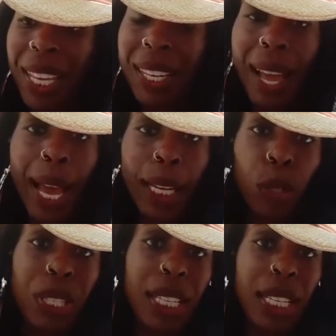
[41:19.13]

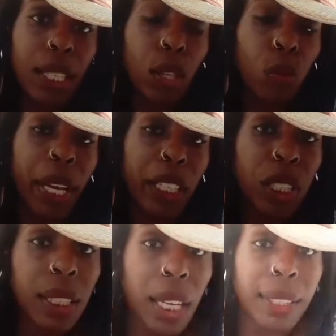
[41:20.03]
inadequacies in the way
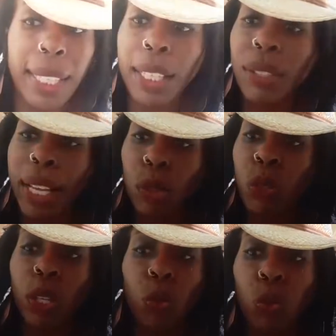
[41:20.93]
she looks. That's
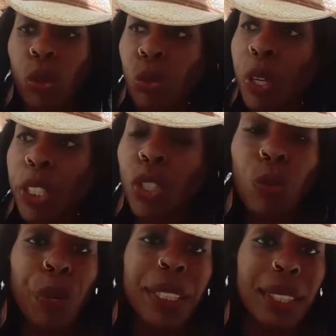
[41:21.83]
when what do you
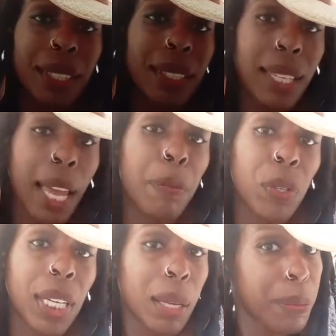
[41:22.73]
bring to the table
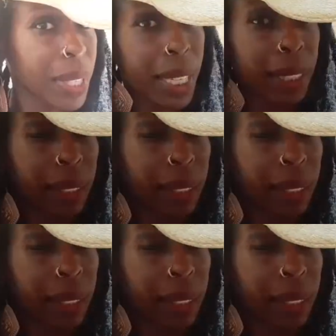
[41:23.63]
comes in.